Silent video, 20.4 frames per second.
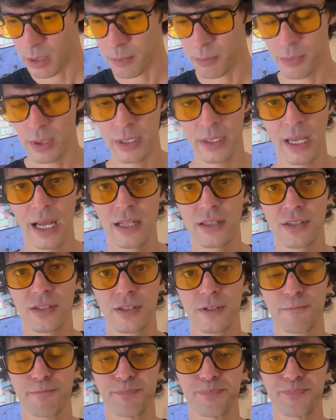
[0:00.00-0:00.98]
But
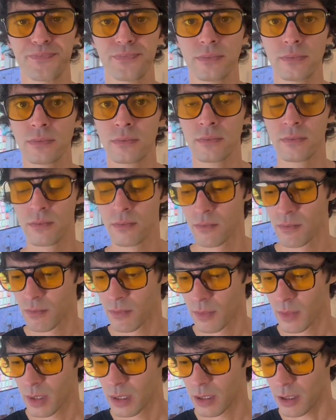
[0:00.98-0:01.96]
that's,
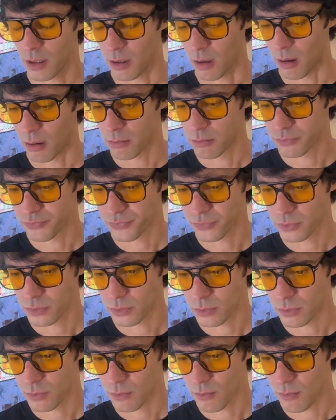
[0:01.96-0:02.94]
you know,
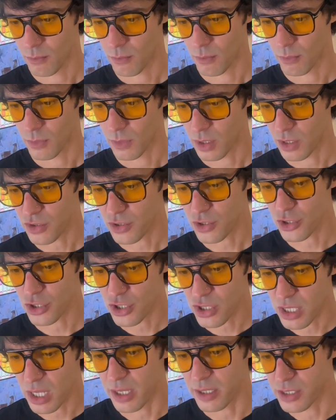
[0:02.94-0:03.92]
these are
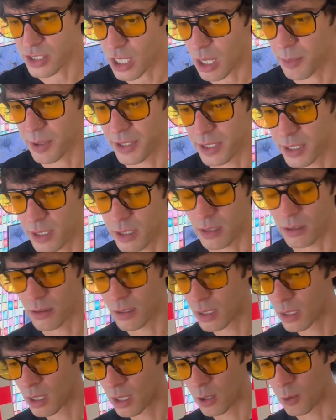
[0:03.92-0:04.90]
just like some of the
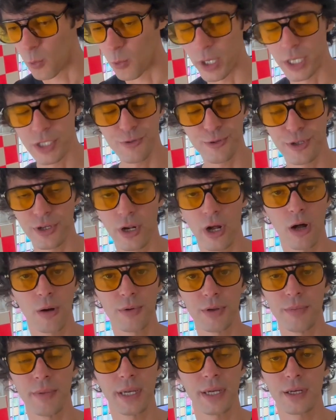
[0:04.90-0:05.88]
ways we could all
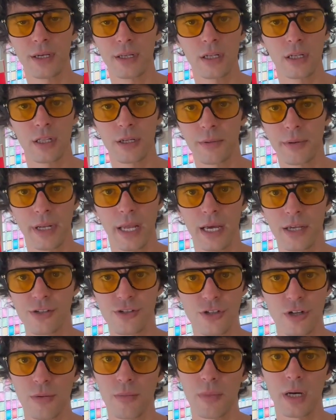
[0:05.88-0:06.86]
be making a little bit
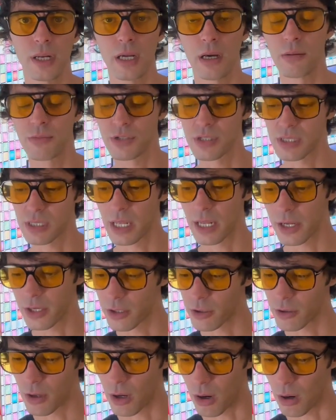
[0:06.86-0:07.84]
extra money. I'm just letting
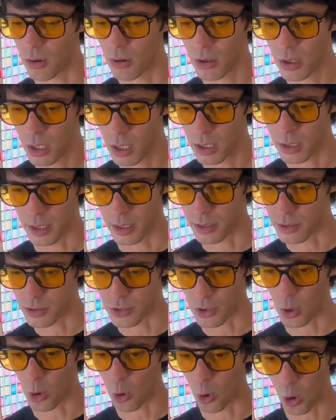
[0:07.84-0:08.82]
you know that there's
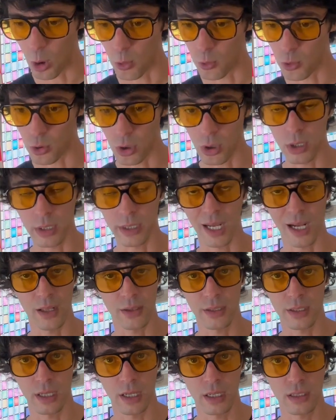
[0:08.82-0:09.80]
a whole world
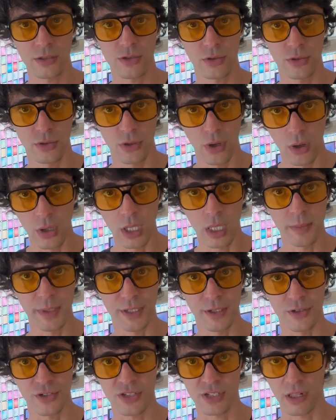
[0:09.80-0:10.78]
out there. So don't limit
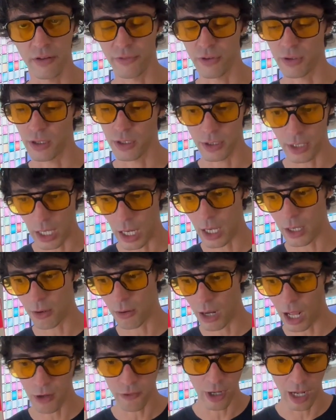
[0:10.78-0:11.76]
yourself. You're like, yeah, I don't
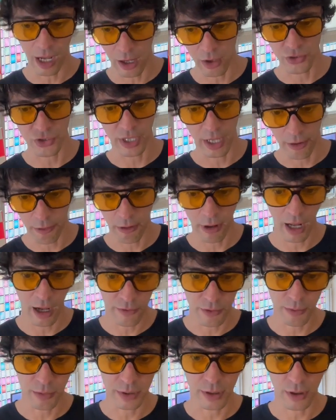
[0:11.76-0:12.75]
have a house. I don't have
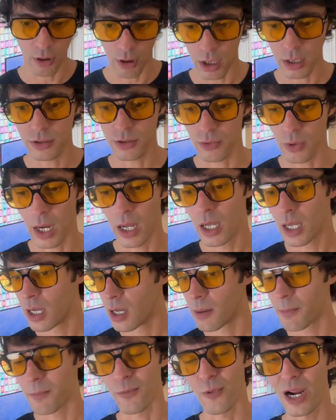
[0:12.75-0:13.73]
a car to
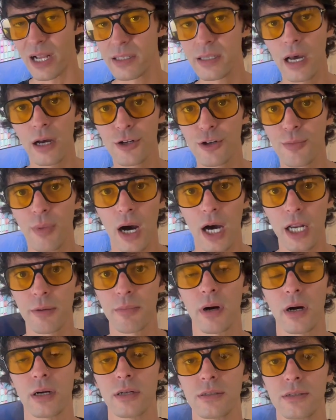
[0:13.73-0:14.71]
rent out your body
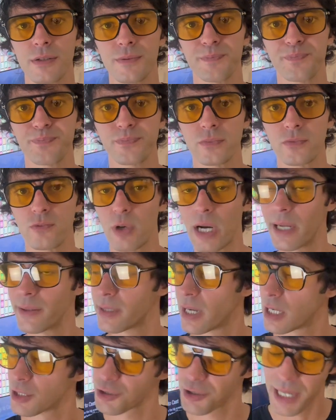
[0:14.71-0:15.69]
parts. Rent
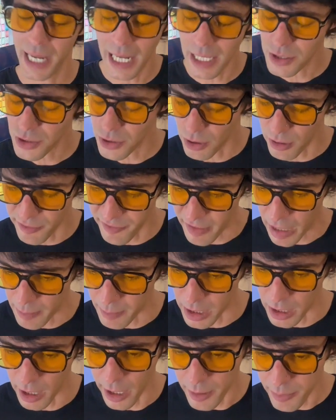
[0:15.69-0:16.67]
out your asshole, fam.
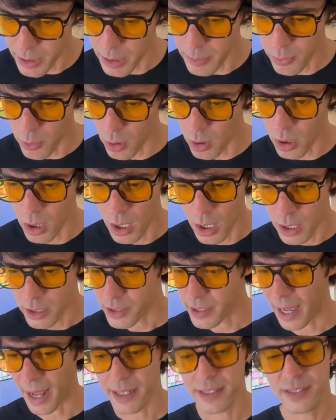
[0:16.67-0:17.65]
A lot of people
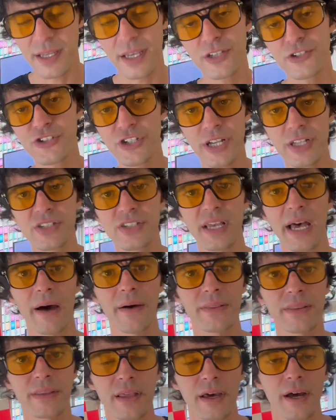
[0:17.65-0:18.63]
can't take shits
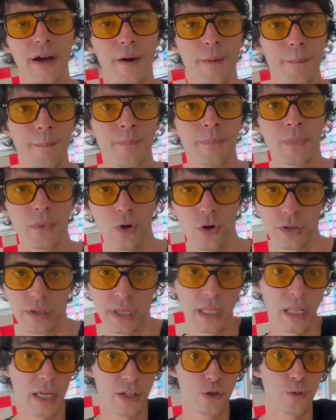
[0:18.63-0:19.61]
out there or they
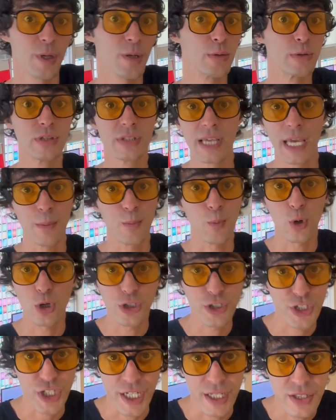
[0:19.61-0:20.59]
like to be able to take more
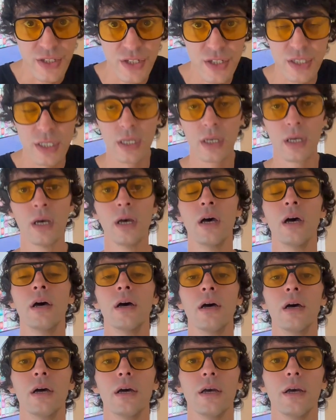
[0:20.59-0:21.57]
shits.
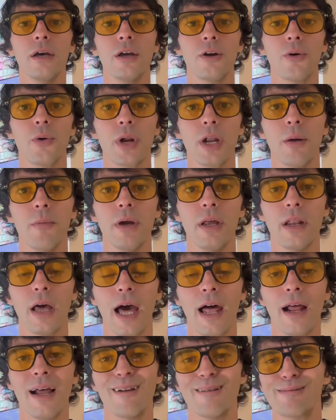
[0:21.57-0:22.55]
You know what I mean?
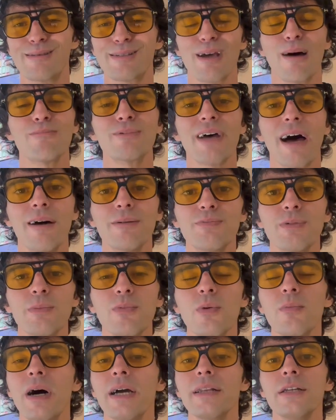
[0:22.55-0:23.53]
Eh, sometimes
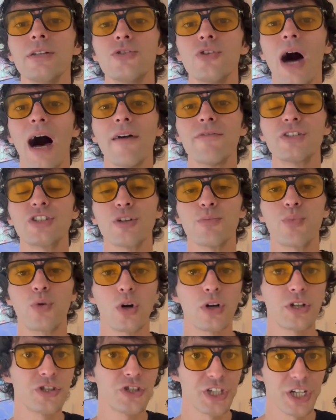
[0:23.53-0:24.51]
people might need to have
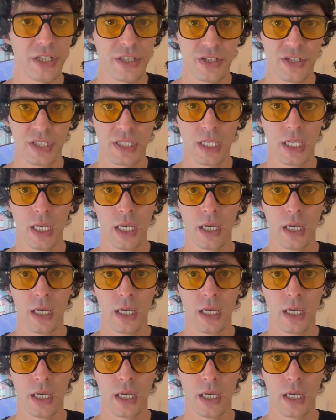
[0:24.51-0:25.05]
support shits.